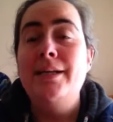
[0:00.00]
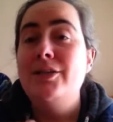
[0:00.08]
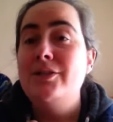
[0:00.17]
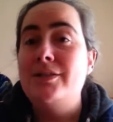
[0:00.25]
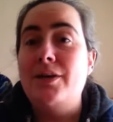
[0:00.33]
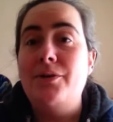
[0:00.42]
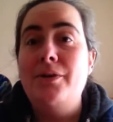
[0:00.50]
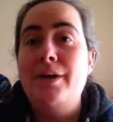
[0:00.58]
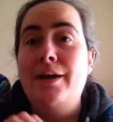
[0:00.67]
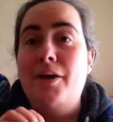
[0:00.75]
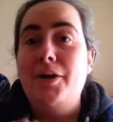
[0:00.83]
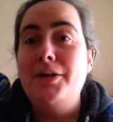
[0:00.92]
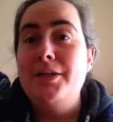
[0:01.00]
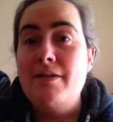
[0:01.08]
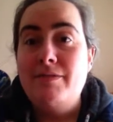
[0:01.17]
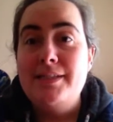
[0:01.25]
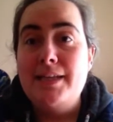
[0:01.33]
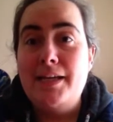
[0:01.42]
So
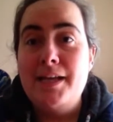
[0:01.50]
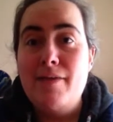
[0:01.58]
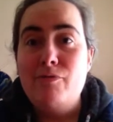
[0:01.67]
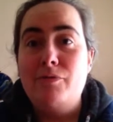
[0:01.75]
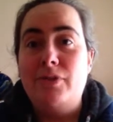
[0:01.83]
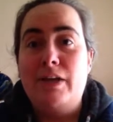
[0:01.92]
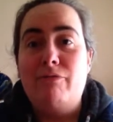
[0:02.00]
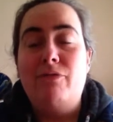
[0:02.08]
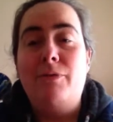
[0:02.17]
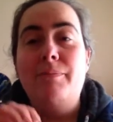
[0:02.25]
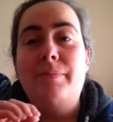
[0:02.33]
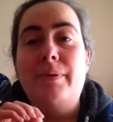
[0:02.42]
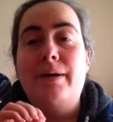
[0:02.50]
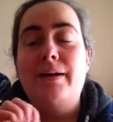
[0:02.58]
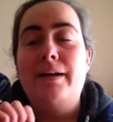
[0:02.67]
never say never on that front, but